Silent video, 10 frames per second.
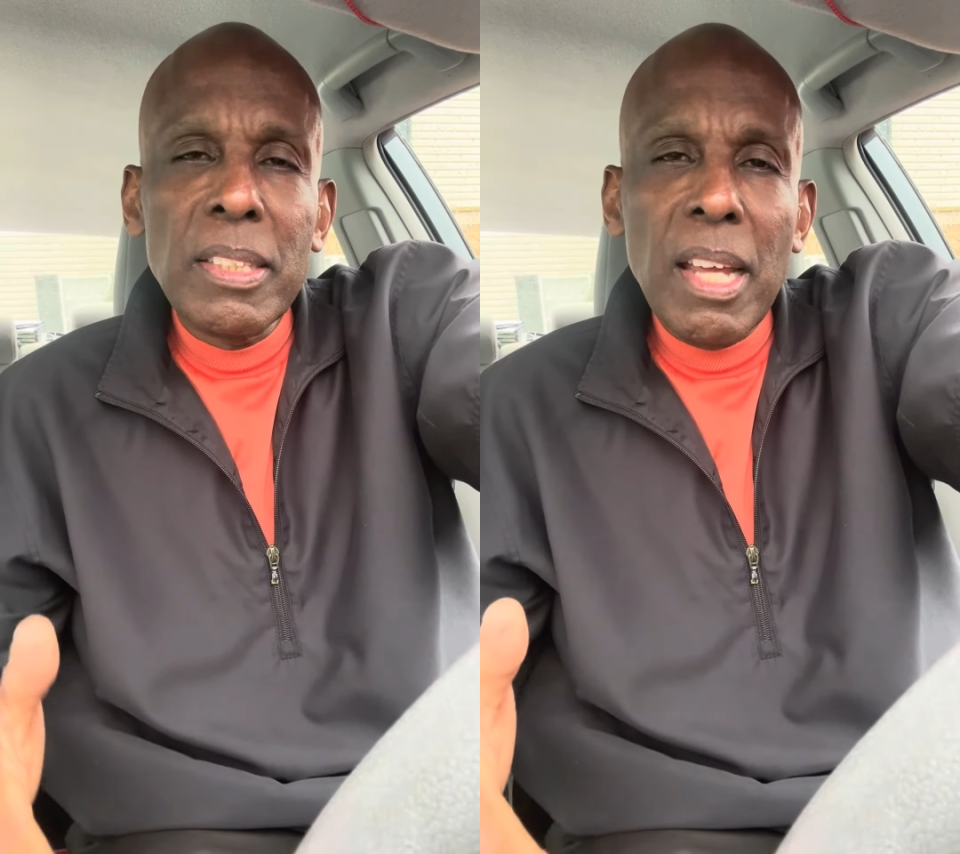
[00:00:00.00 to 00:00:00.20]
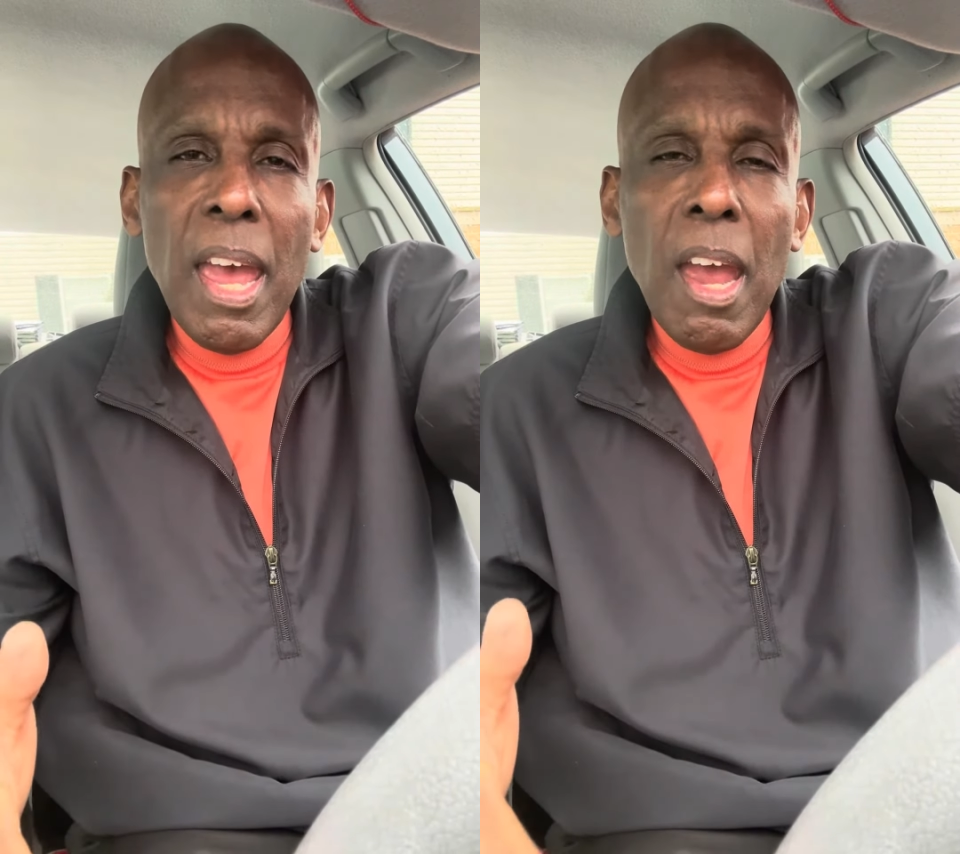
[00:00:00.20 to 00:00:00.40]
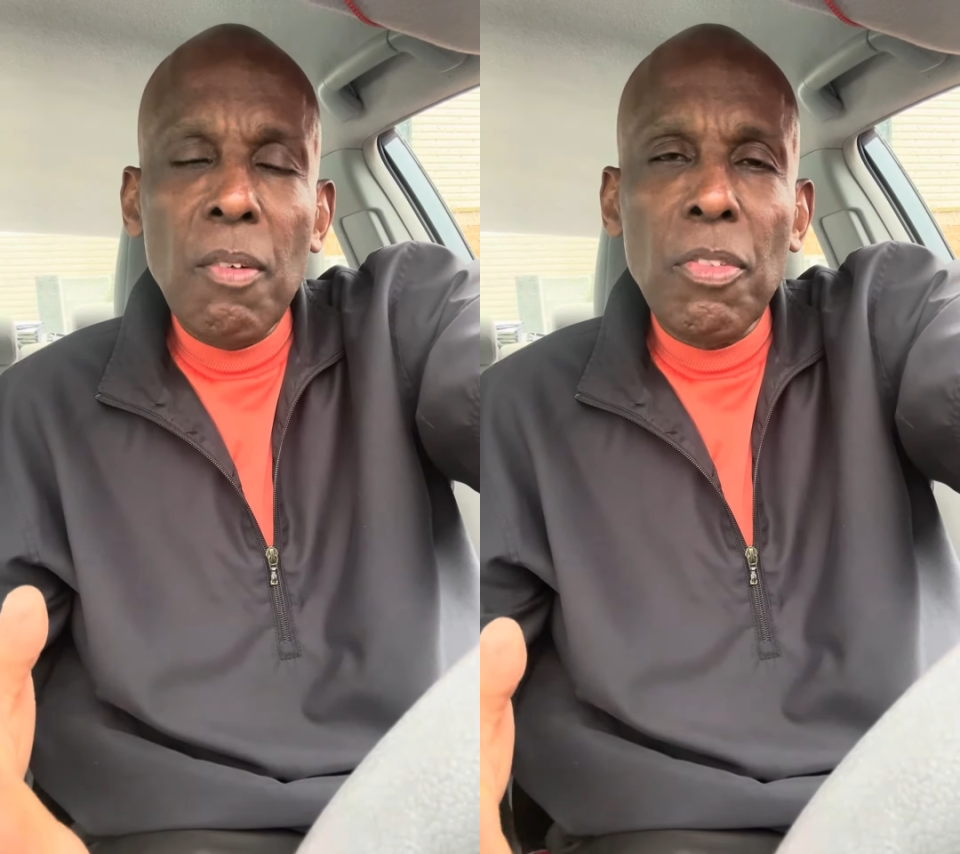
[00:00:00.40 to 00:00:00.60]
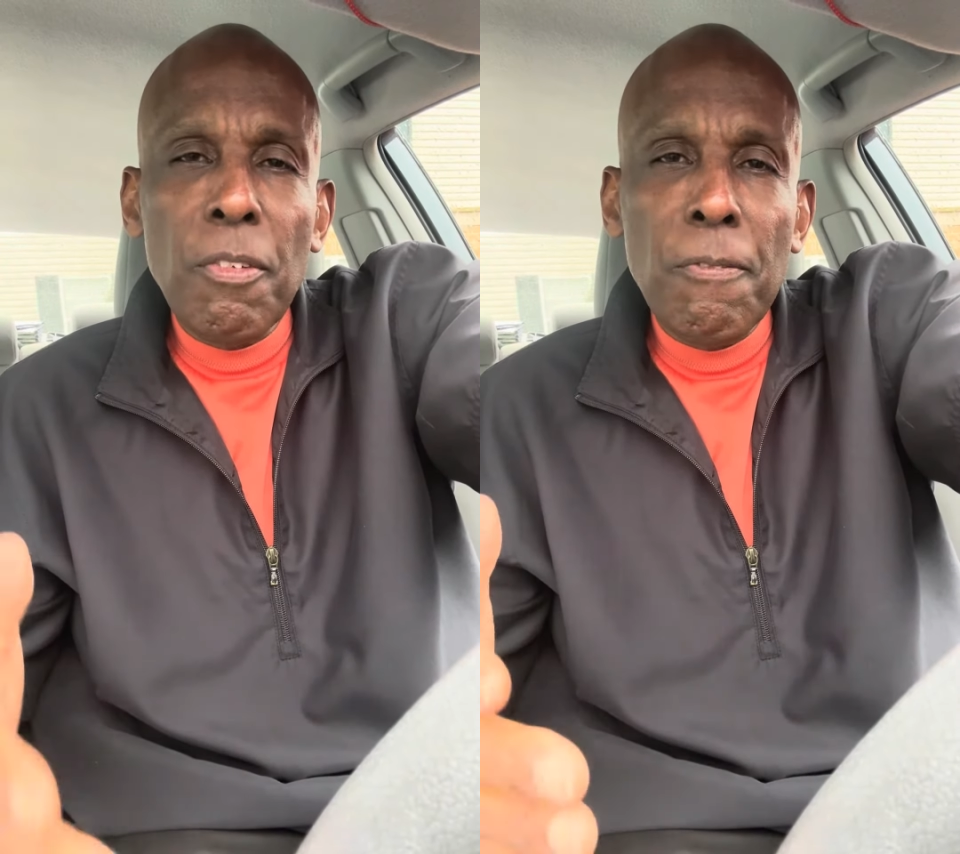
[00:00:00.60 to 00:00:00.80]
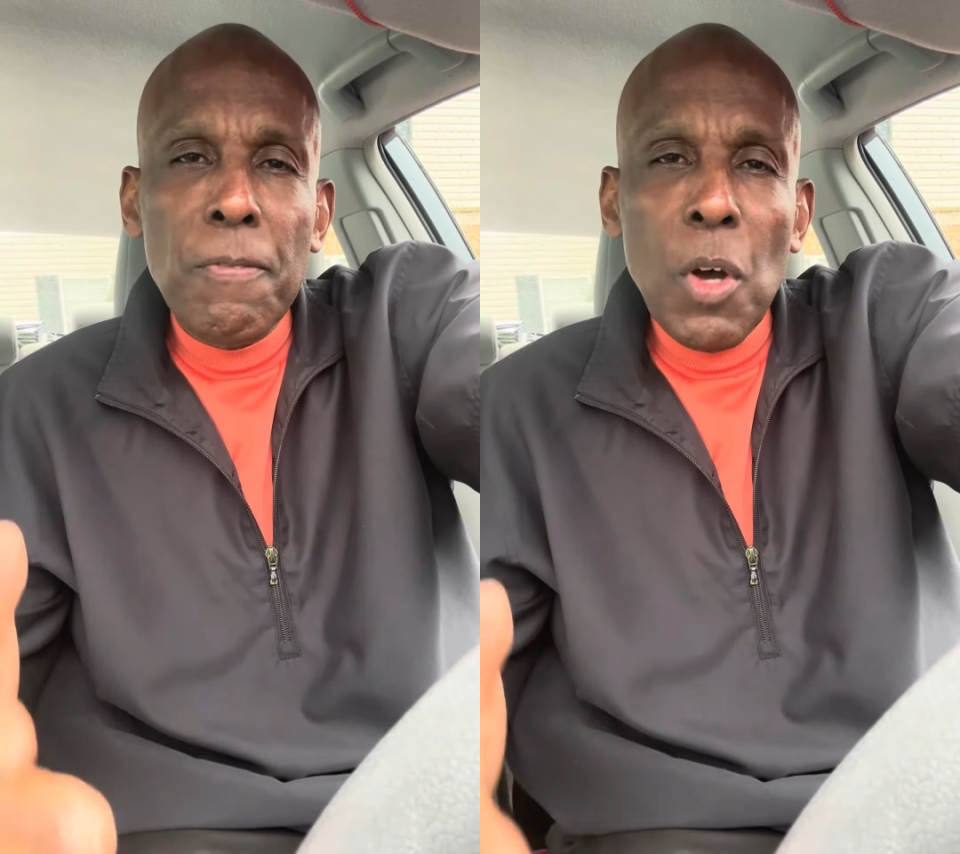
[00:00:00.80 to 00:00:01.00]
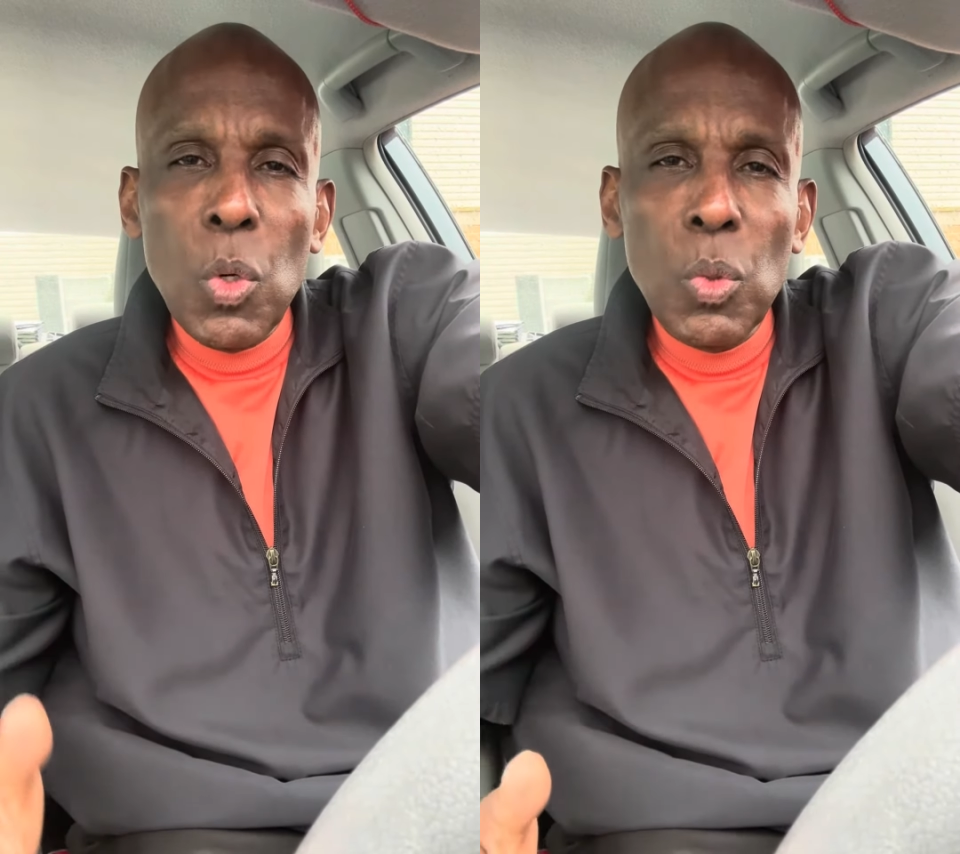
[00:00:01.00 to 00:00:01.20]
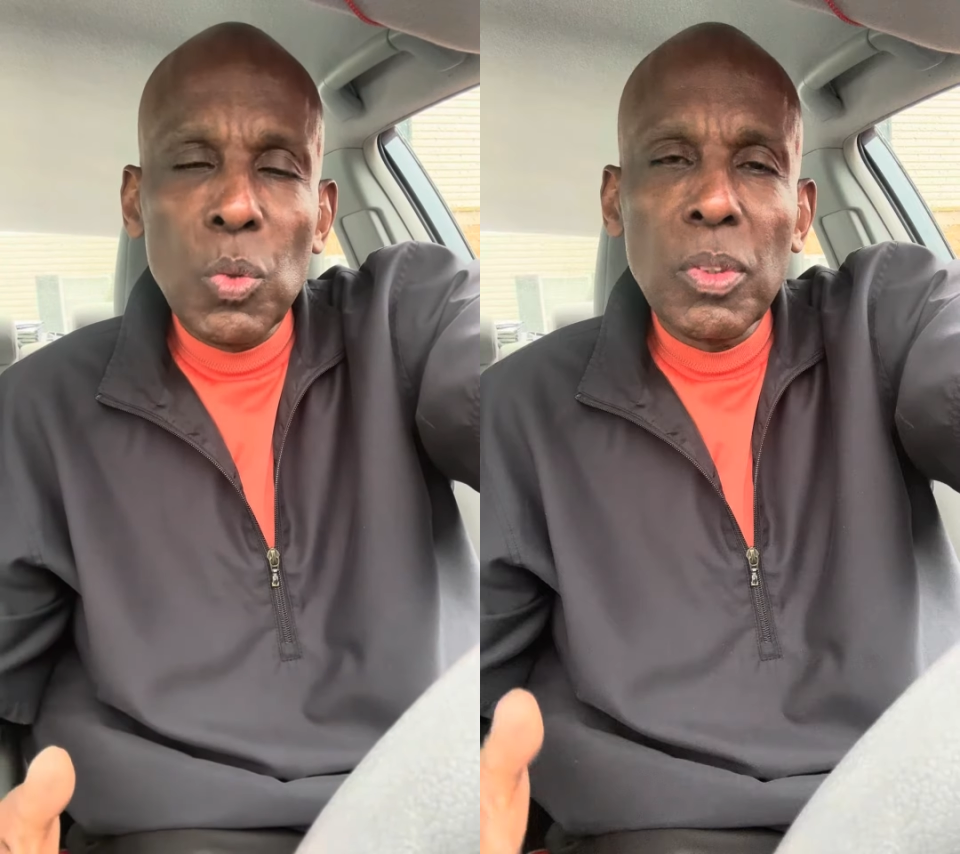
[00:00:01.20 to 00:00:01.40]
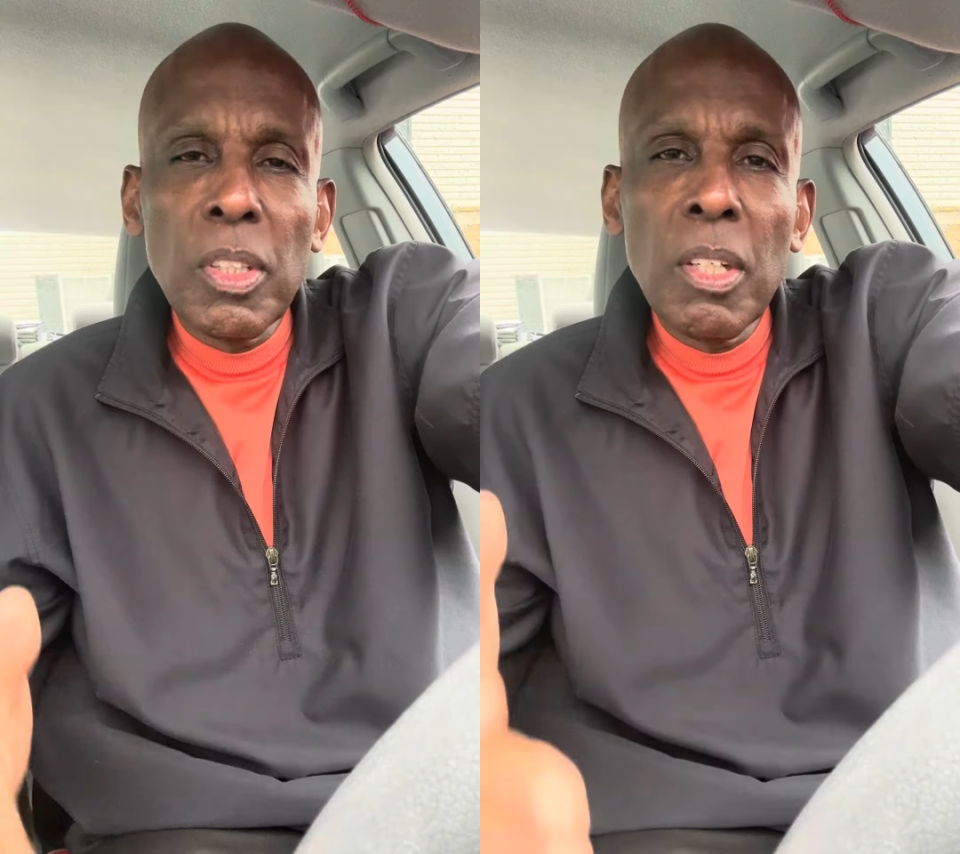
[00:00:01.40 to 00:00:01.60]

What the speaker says: to have their phone